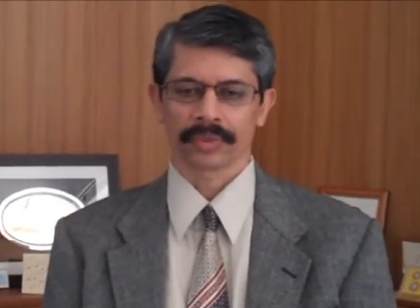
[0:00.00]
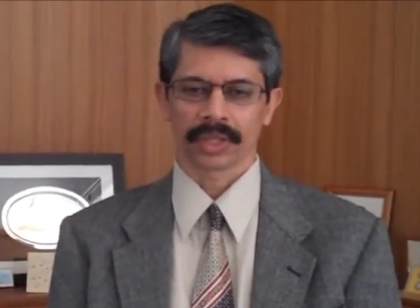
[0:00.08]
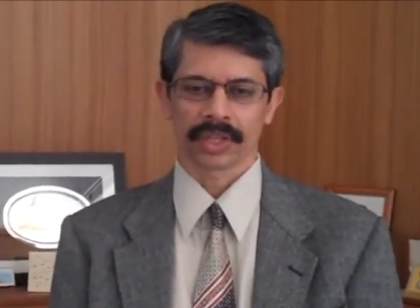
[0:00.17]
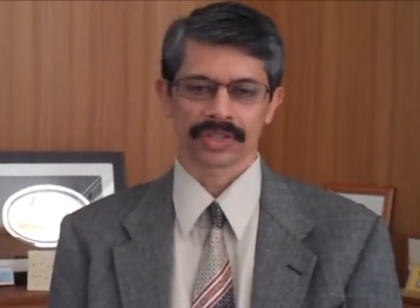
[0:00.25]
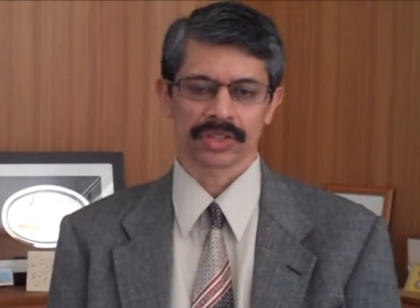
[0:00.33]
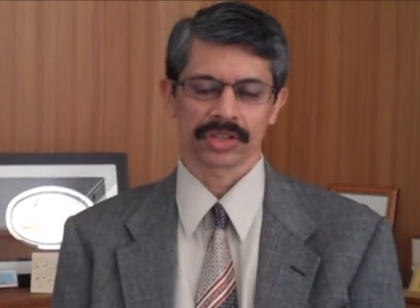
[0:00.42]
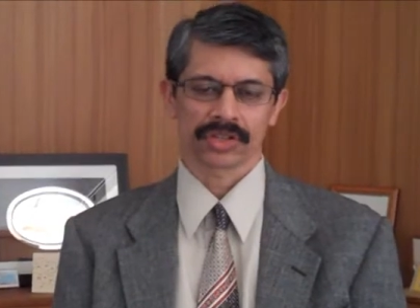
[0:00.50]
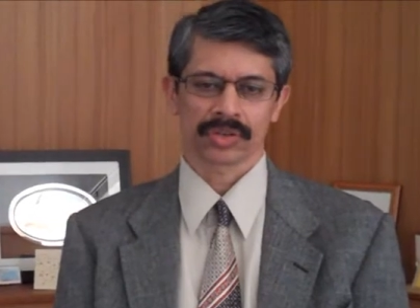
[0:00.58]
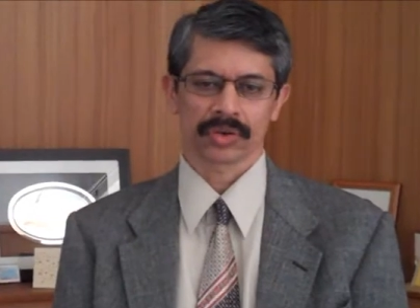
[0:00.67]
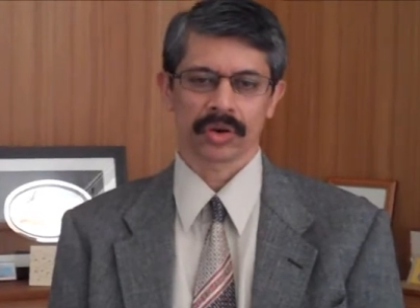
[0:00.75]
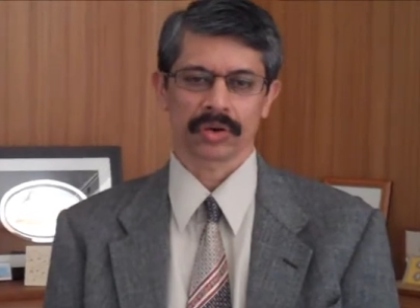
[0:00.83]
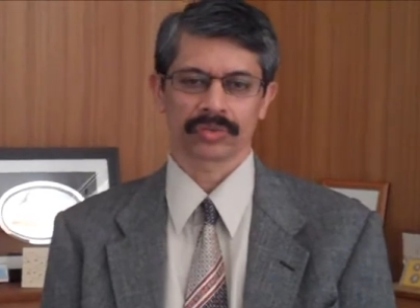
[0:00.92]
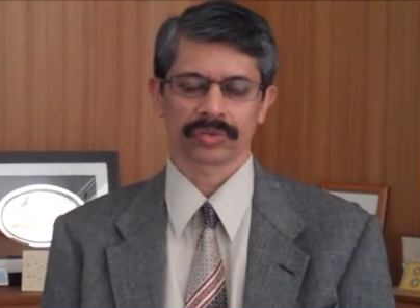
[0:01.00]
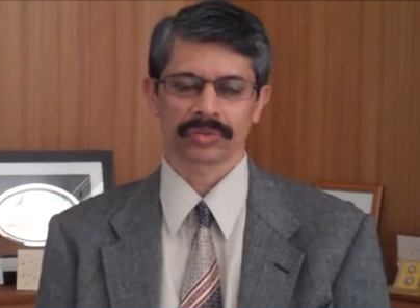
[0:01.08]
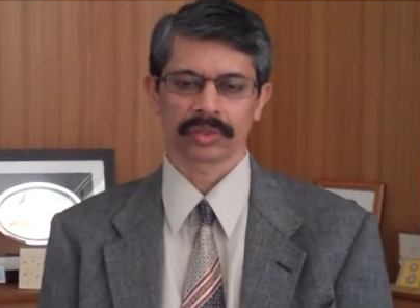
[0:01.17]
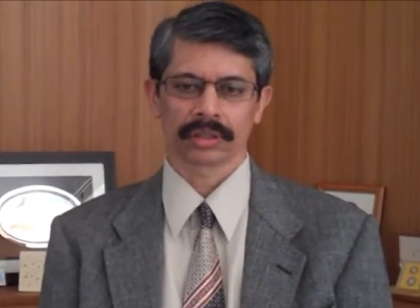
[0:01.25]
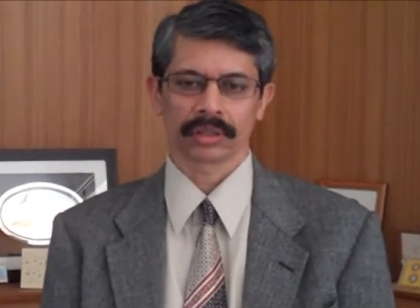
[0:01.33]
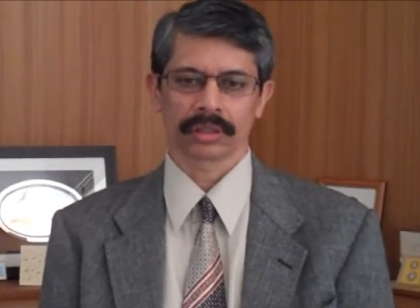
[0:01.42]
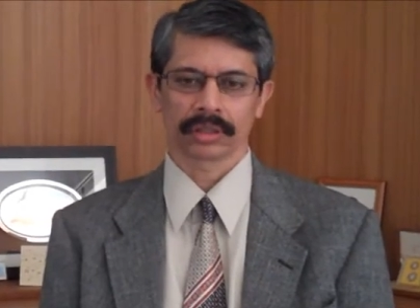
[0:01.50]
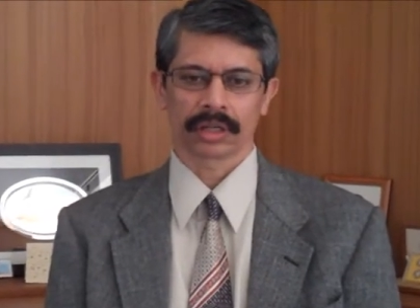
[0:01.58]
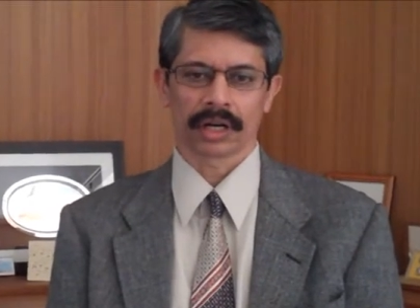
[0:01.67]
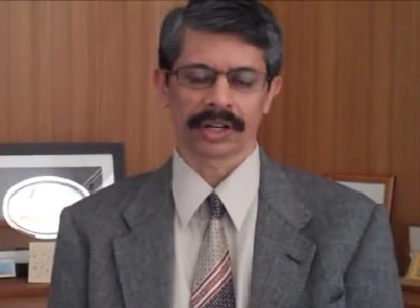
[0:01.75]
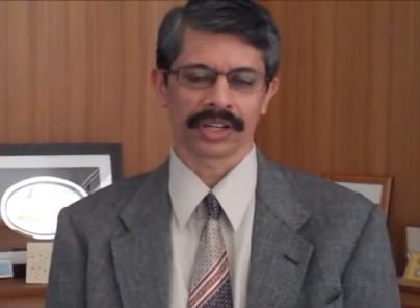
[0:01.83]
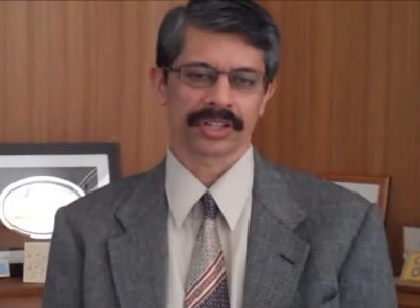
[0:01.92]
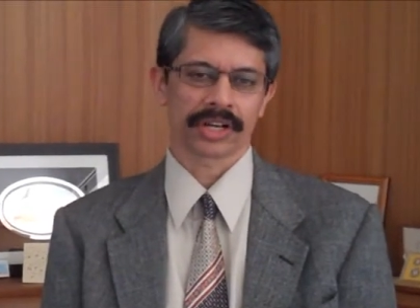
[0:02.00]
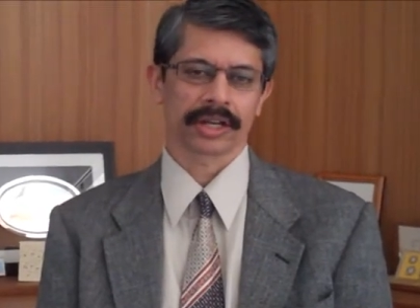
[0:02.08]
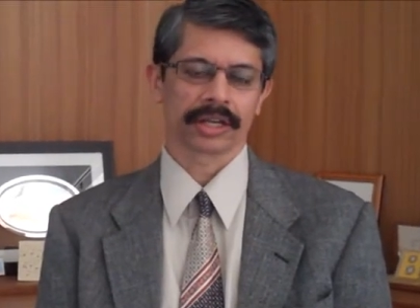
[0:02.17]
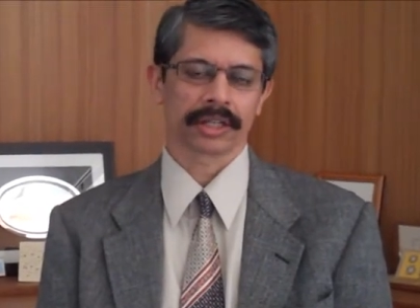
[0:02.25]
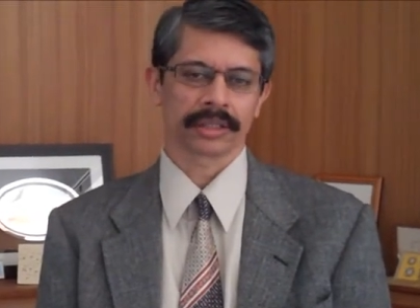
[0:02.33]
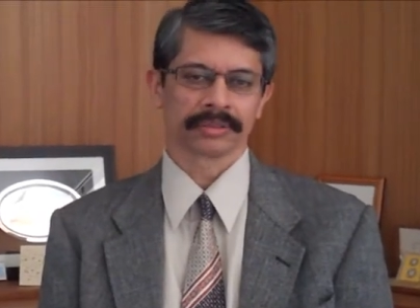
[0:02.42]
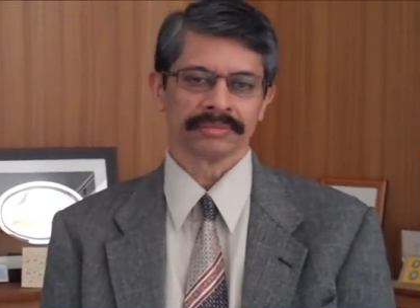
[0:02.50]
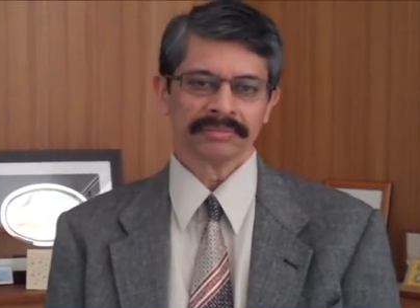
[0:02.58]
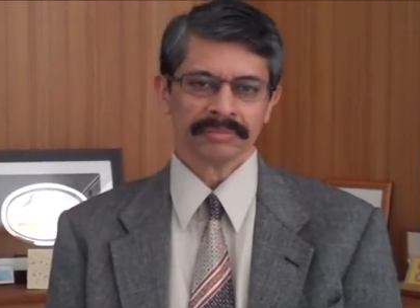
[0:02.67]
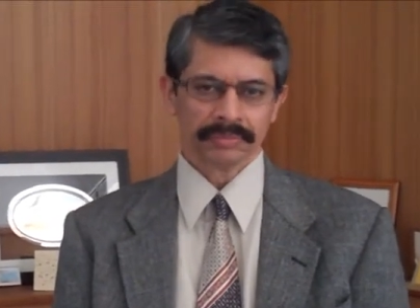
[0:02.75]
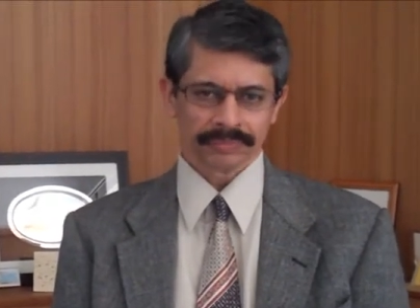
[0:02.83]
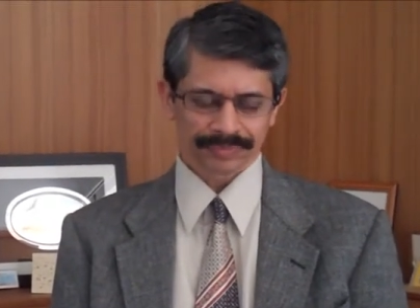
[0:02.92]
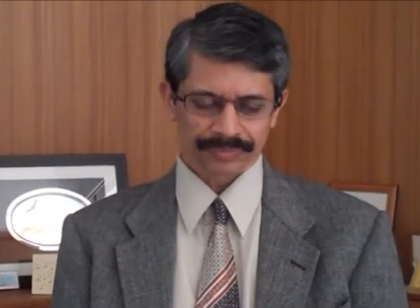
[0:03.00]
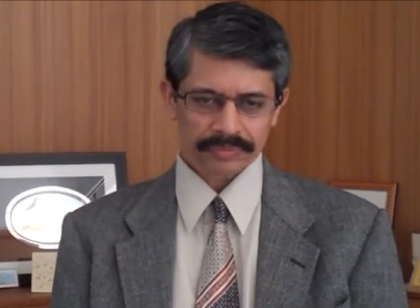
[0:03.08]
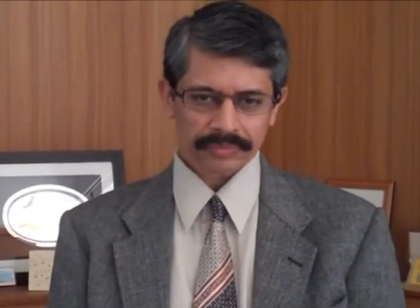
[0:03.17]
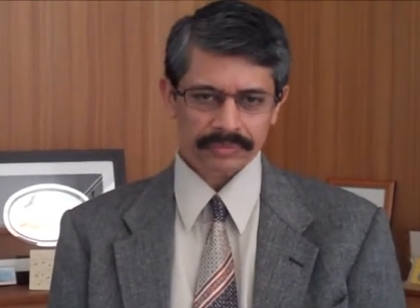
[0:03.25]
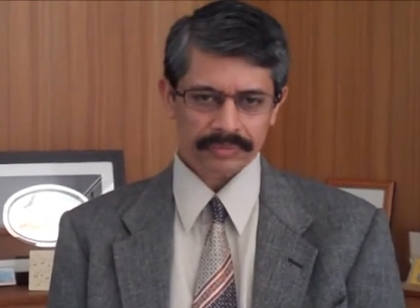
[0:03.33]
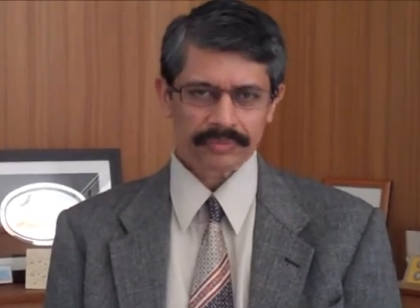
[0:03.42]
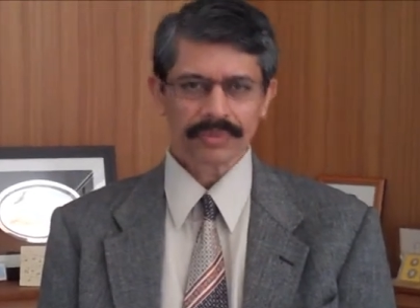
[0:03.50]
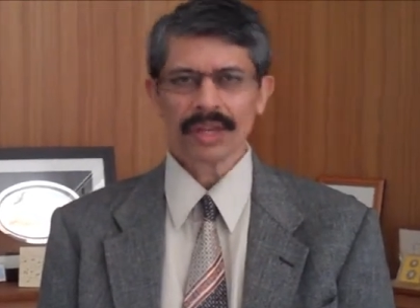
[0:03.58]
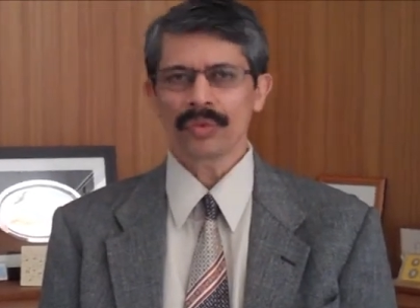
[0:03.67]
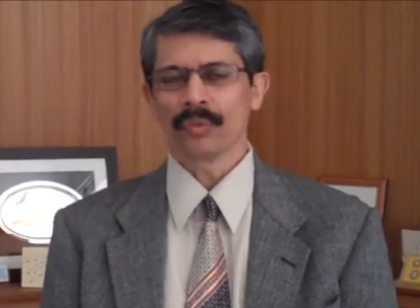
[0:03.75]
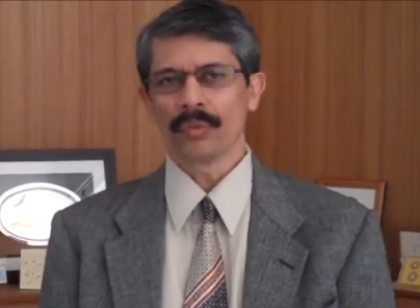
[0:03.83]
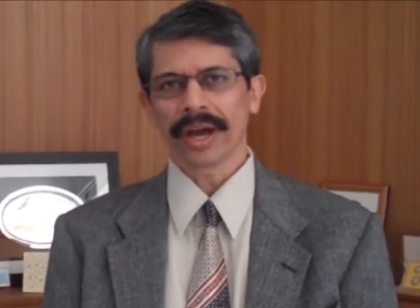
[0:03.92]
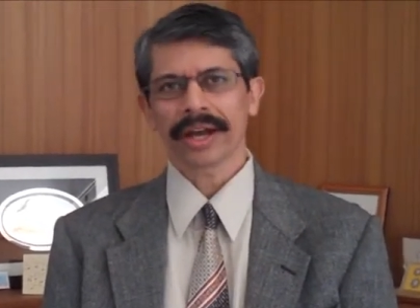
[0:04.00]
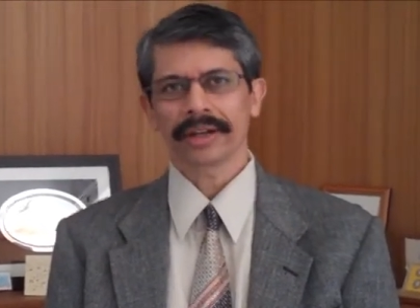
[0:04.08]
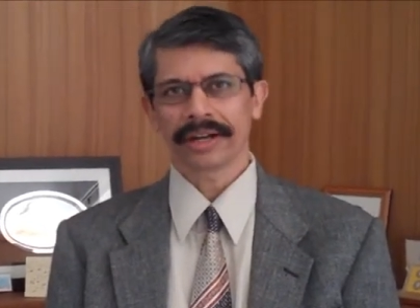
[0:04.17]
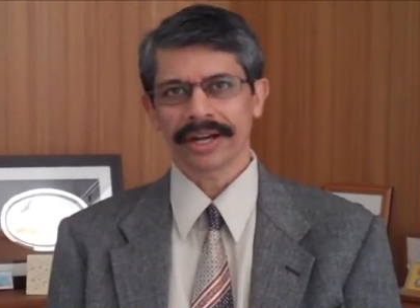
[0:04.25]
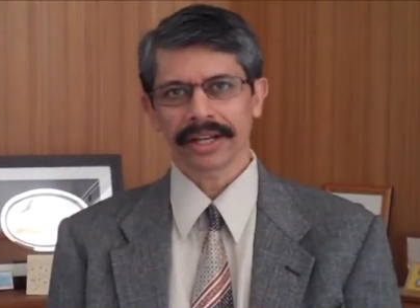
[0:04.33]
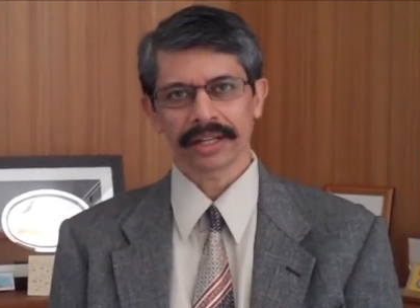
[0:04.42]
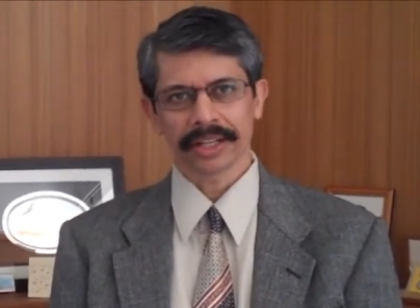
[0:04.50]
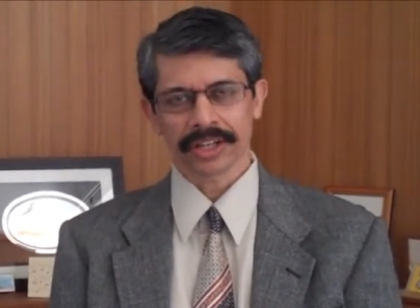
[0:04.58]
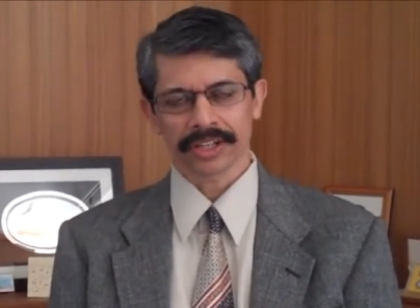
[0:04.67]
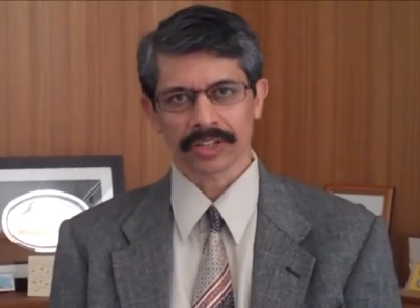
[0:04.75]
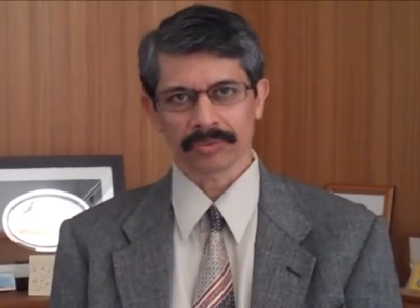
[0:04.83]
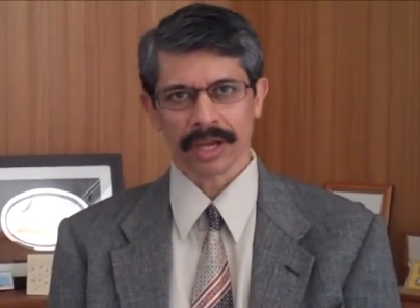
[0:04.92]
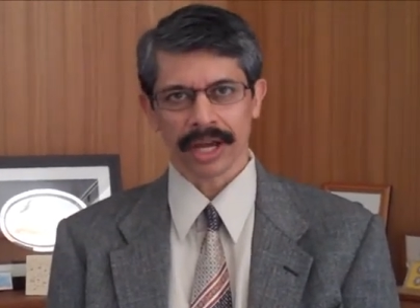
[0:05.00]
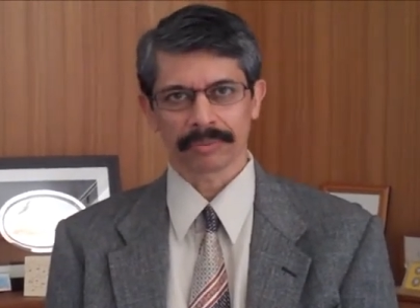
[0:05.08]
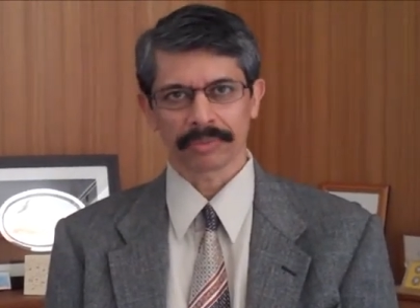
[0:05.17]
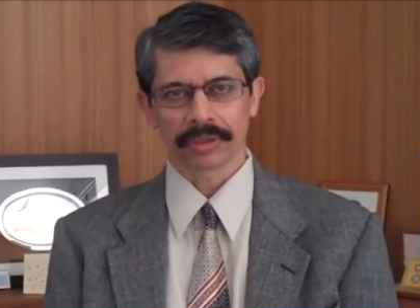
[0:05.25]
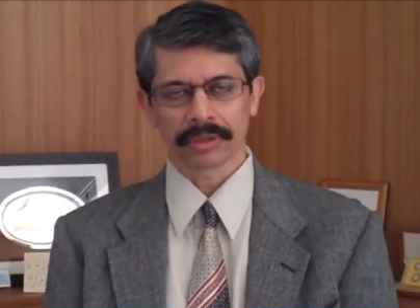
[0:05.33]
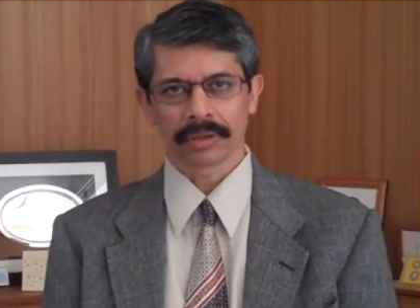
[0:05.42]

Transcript: There's the issue of understanding where data leakages may happen.